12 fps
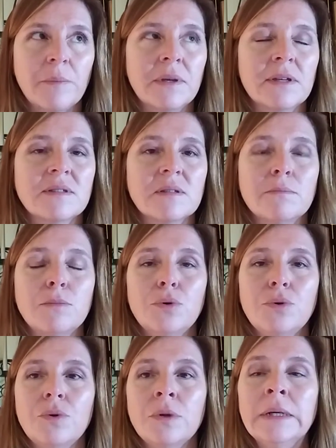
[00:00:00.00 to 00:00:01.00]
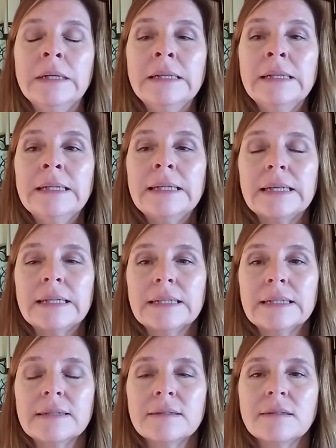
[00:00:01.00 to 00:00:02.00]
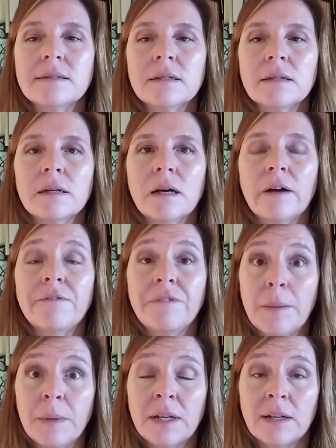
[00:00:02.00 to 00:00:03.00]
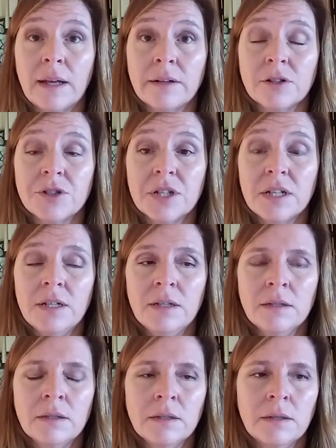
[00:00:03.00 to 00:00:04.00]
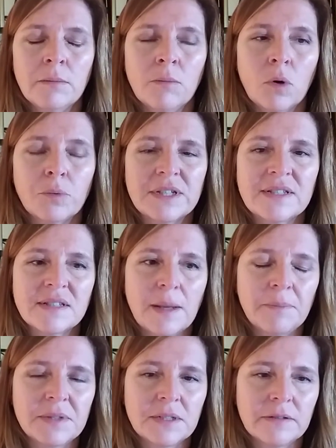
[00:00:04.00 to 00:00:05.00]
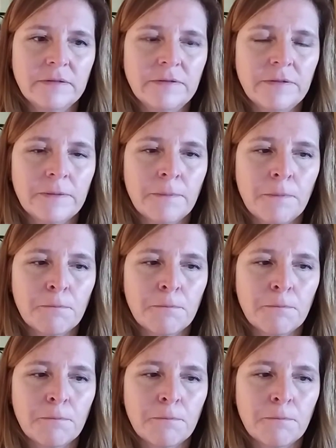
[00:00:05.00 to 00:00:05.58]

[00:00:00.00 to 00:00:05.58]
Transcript: Because the moon is a feminine energy, more receptive,